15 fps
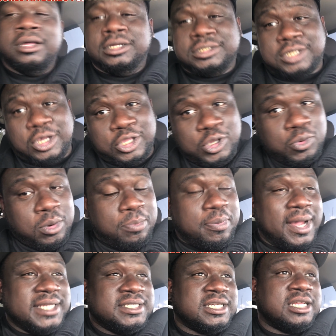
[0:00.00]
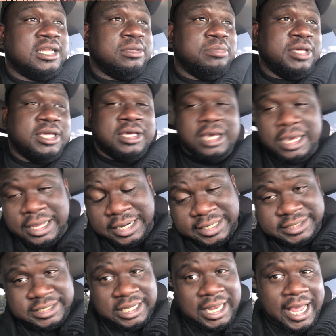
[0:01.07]
So you would basically be good
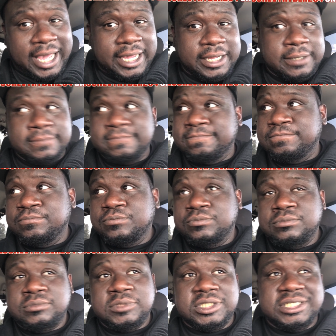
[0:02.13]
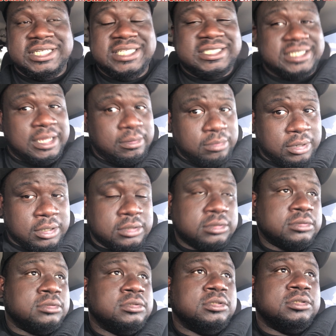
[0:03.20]
until like December. You
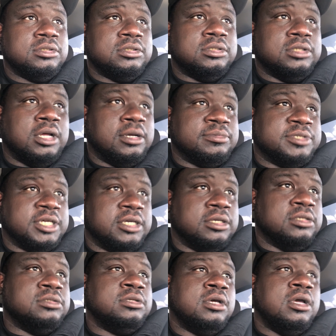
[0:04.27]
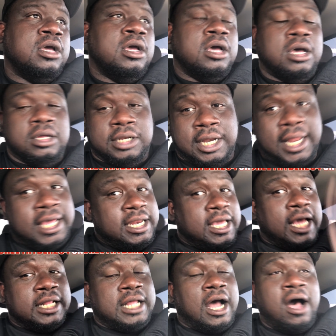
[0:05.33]
know what I'm saying? The lady
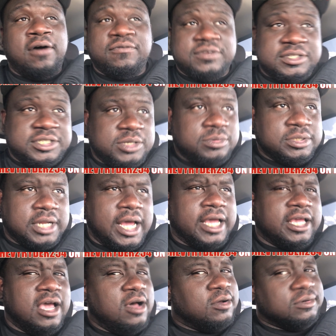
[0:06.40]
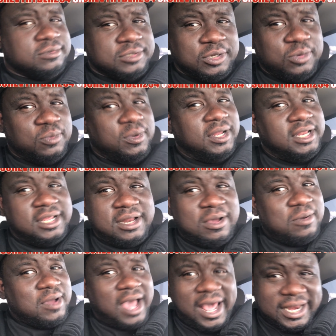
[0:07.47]
at the office, she was like, yo, you really
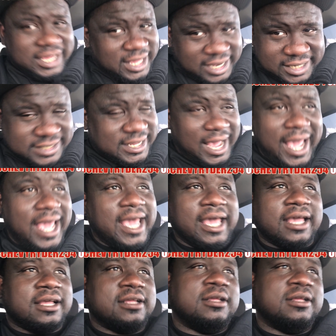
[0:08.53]
don't gotta get a tag.